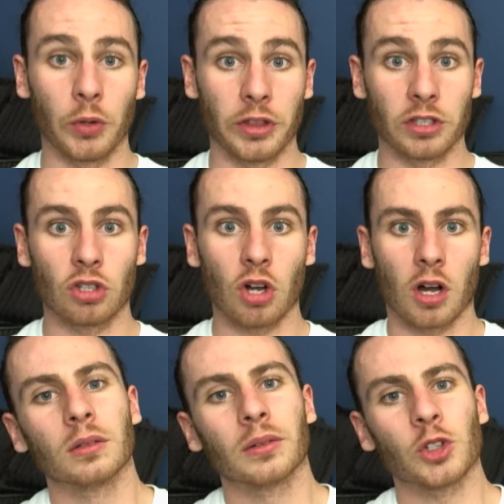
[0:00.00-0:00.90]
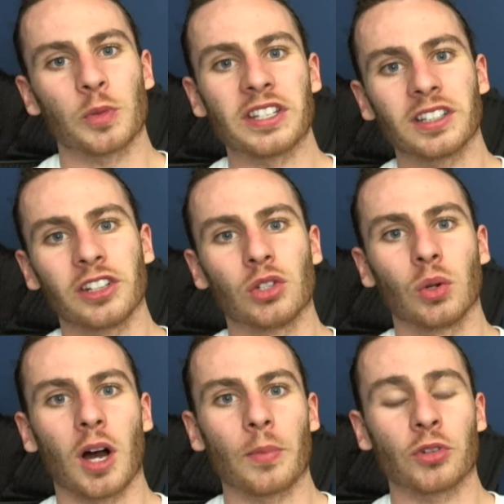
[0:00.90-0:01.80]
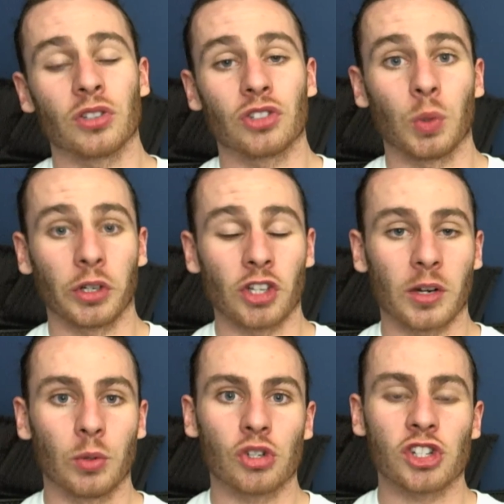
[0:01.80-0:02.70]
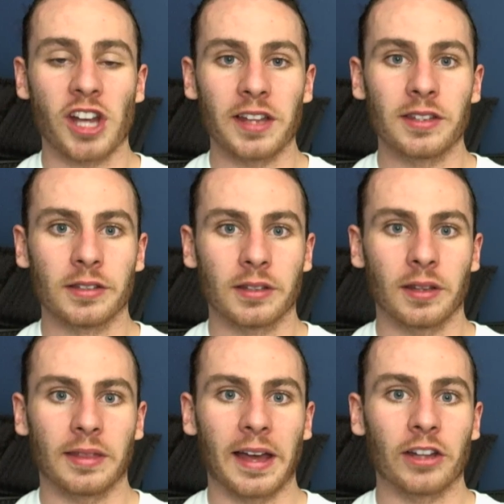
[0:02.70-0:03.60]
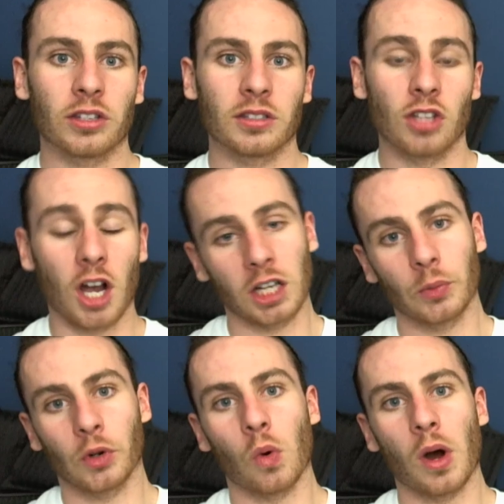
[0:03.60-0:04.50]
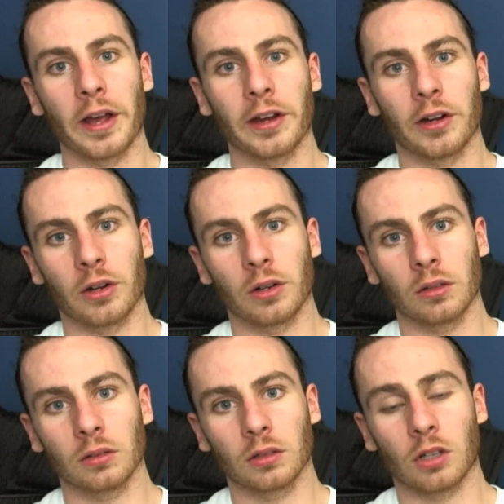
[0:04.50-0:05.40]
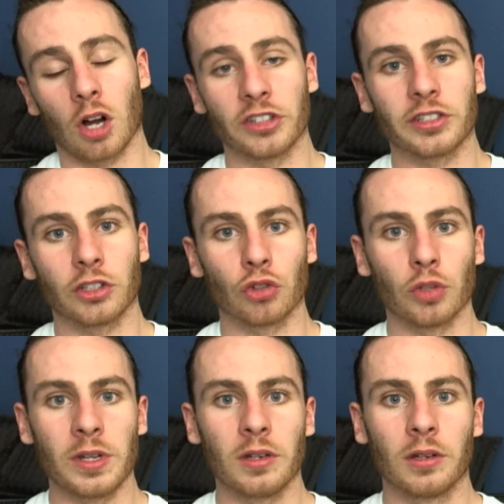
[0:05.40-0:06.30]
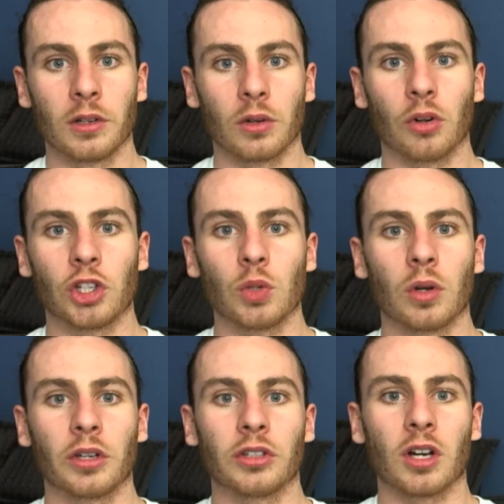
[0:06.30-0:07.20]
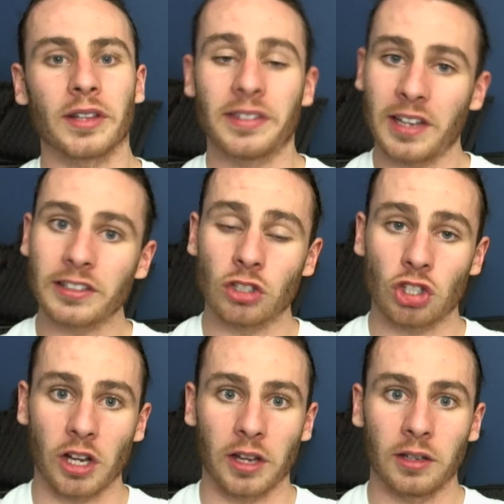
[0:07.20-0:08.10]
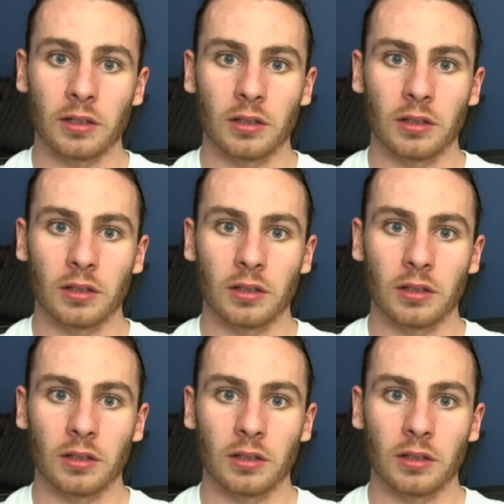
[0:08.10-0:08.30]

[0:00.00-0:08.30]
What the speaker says: this dog. There's basically two options. Do you want a dog who sheds that's not going to require constant grooming, or do you want a dog that doesn't shed